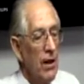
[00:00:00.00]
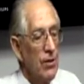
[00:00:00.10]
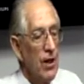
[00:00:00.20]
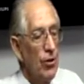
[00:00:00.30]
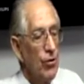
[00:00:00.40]

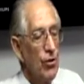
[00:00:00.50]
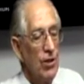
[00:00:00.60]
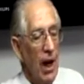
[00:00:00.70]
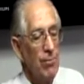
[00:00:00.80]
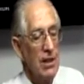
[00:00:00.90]
So two
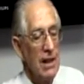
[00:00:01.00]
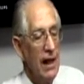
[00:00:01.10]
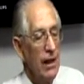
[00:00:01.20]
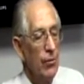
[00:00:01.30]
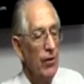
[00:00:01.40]
chapters
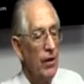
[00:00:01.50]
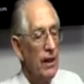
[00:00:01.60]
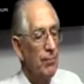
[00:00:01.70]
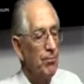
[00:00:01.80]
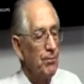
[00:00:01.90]
later we
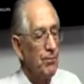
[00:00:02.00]
read